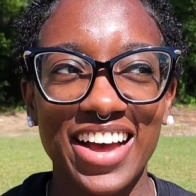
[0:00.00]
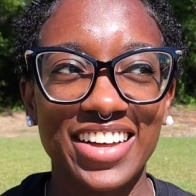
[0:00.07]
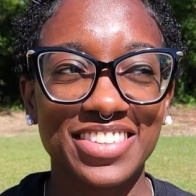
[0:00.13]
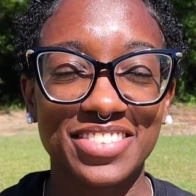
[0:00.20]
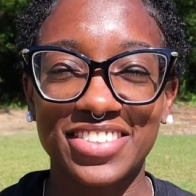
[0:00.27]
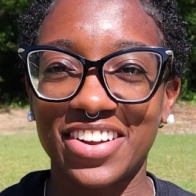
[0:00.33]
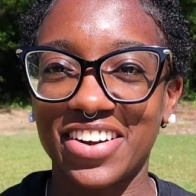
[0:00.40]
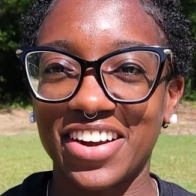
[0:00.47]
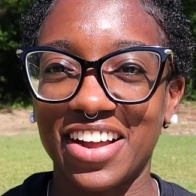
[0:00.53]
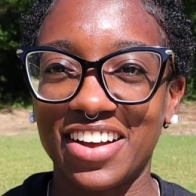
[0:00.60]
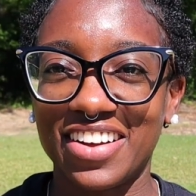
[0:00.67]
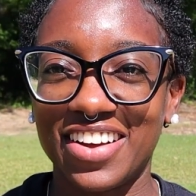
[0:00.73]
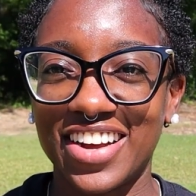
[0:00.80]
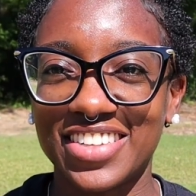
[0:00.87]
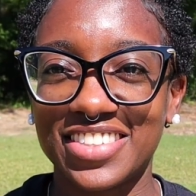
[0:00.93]
sorry
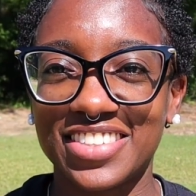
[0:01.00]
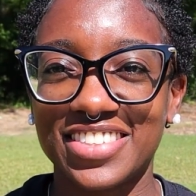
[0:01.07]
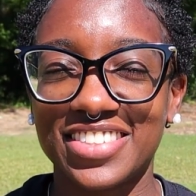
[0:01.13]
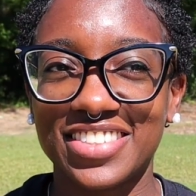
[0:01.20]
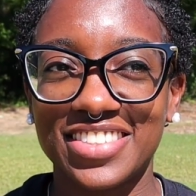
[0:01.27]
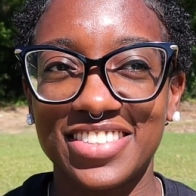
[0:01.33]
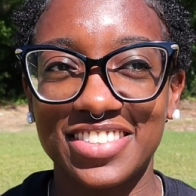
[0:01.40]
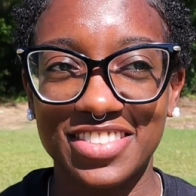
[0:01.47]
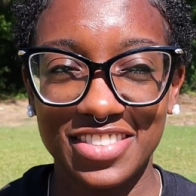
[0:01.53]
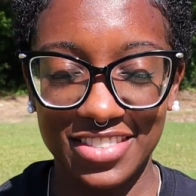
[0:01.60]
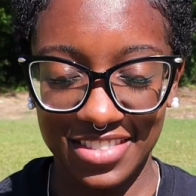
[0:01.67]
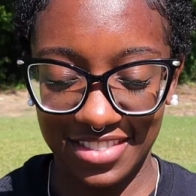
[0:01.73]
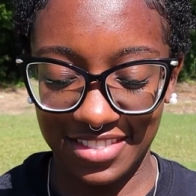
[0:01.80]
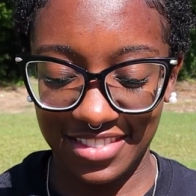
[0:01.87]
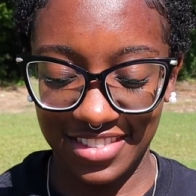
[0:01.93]
y'all, I just
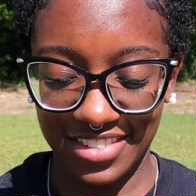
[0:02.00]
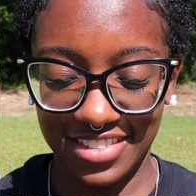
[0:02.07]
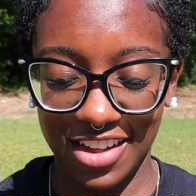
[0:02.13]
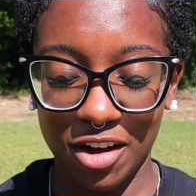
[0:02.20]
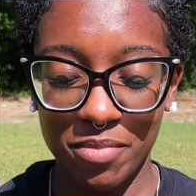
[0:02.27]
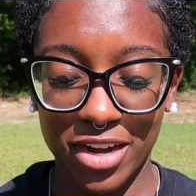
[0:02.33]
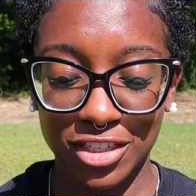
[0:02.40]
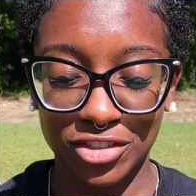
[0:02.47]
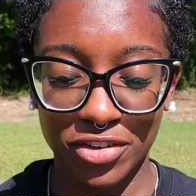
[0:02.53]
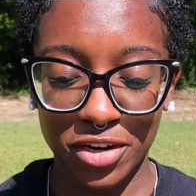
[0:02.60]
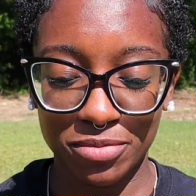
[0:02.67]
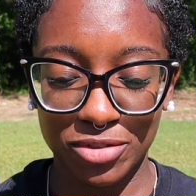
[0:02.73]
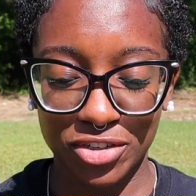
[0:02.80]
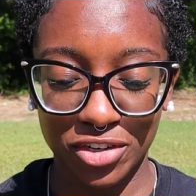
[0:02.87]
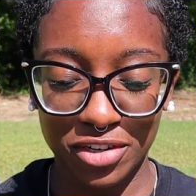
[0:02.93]
saw my
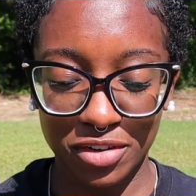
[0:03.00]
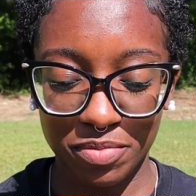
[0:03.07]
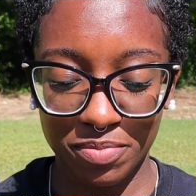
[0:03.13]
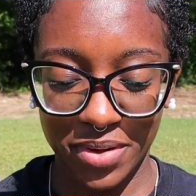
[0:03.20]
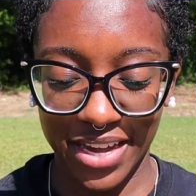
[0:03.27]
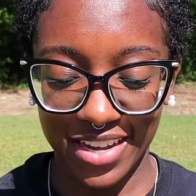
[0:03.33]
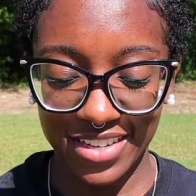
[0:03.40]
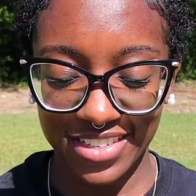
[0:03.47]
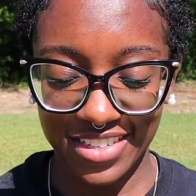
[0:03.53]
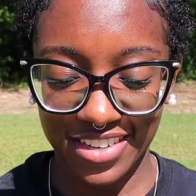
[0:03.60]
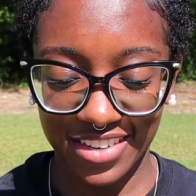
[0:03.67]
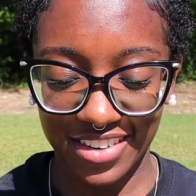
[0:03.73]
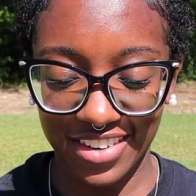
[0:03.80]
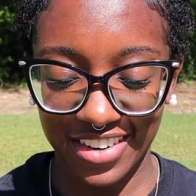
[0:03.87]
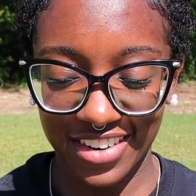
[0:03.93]
dream truck pass
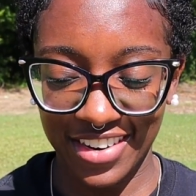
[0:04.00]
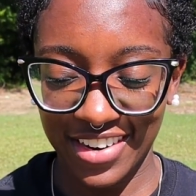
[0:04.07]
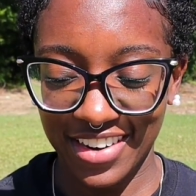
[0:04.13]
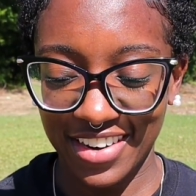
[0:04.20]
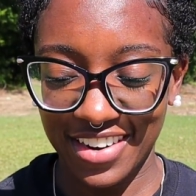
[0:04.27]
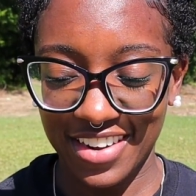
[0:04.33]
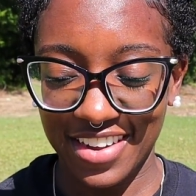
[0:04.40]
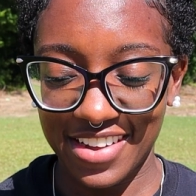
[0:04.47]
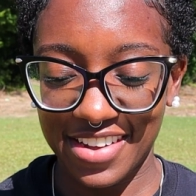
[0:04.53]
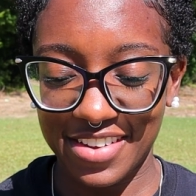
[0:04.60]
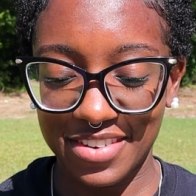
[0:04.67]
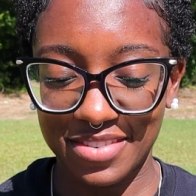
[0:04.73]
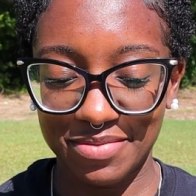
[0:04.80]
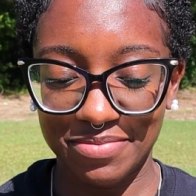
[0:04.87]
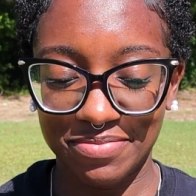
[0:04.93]
here.
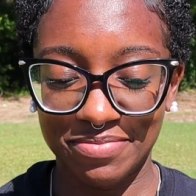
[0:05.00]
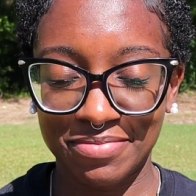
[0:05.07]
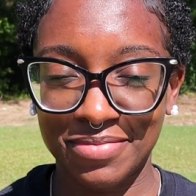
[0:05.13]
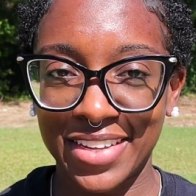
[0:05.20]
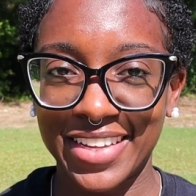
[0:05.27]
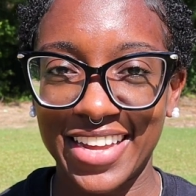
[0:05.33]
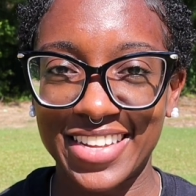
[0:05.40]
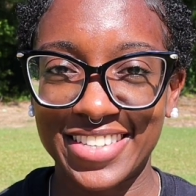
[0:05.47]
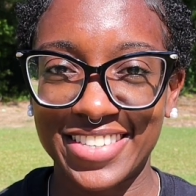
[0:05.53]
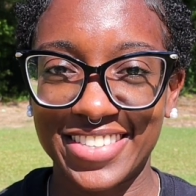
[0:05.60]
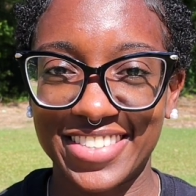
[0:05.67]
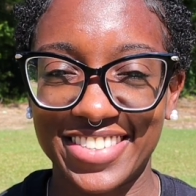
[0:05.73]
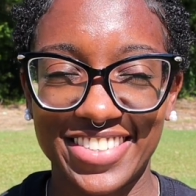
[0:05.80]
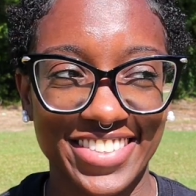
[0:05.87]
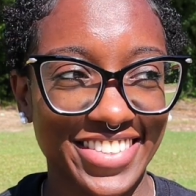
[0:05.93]

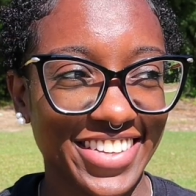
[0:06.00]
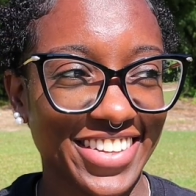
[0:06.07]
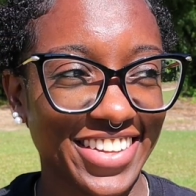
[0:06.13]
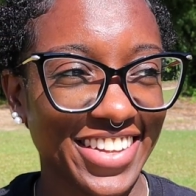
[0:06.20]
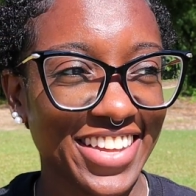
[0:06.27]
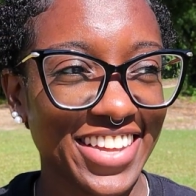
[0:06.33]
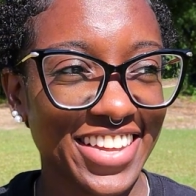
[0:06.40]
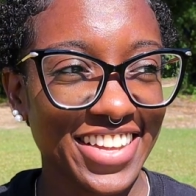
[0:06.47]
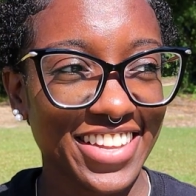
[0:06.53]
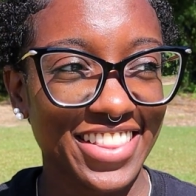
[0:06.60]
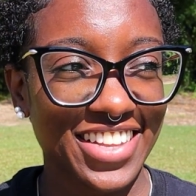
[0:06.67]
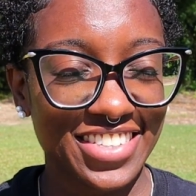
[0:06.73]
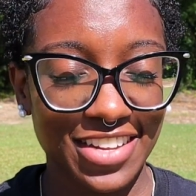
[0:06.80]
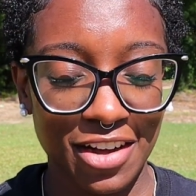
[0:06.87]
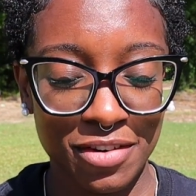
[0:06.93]
Yes,
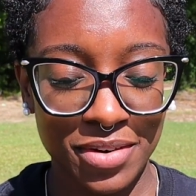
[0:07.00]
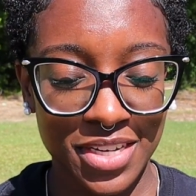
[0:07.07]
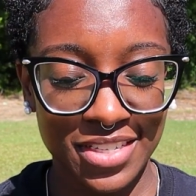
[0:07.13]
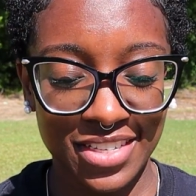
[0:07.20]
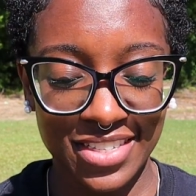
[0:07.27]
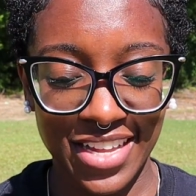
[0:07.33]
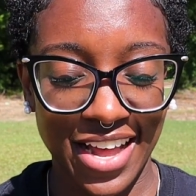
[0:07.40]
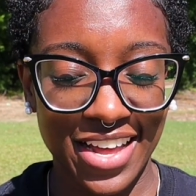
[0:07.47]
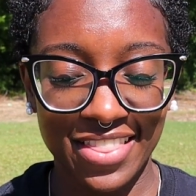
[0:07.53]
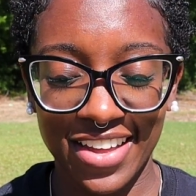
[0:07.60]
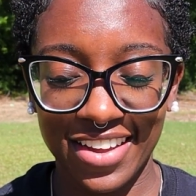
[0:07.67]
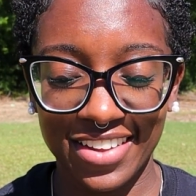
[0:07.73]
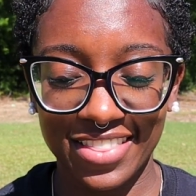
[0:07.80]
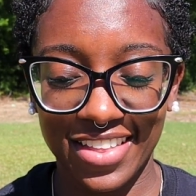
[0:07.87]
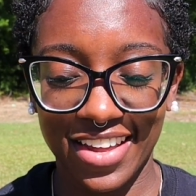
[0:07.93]
that's always a sign
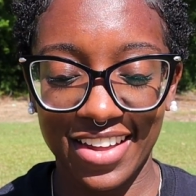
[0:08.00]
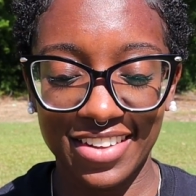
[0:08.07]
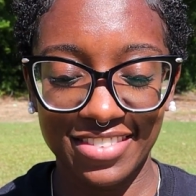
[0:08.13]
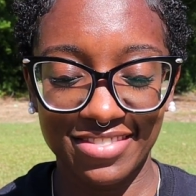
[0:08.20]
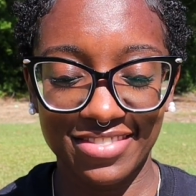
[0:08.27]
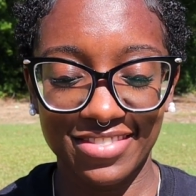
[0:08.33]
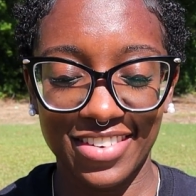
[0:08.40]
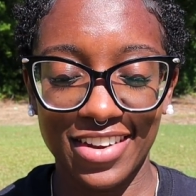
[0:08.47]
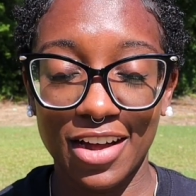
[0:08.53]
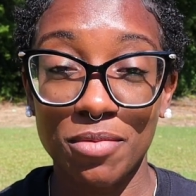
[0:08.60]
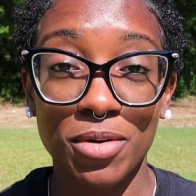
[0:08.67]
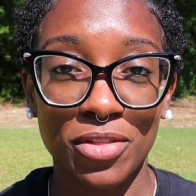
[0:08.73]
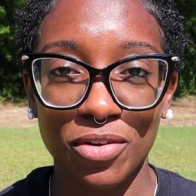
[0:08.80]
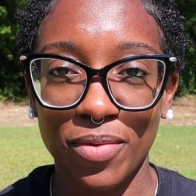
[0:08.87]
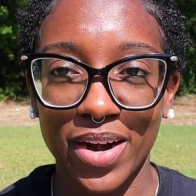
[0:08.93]
that
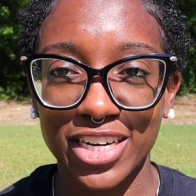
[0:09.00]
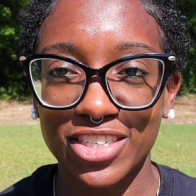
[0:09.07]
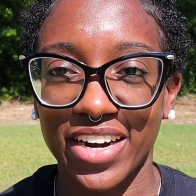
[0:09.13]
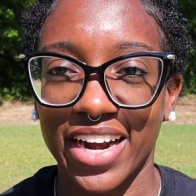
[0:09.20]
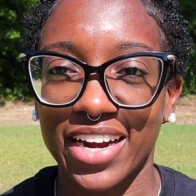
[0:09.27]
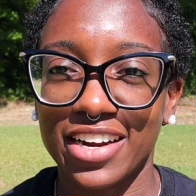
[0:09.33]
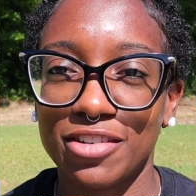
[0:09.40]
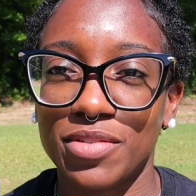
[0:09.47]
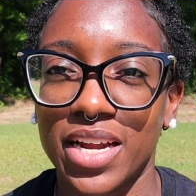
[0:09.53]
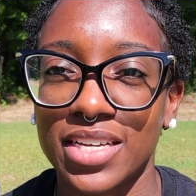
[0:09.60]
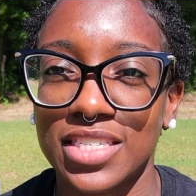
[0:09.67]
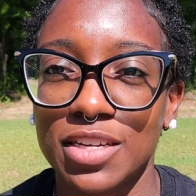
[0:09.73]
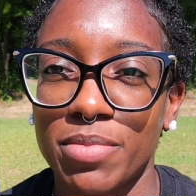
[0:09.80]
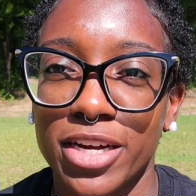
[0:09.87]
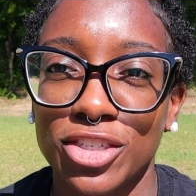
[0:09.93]
I'm on the right track, when I
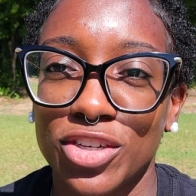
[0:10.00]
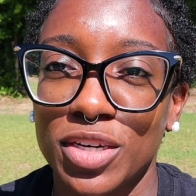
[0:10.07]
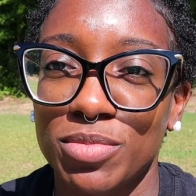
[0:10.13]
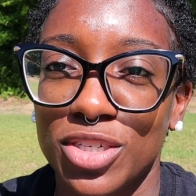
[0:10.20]
see my dream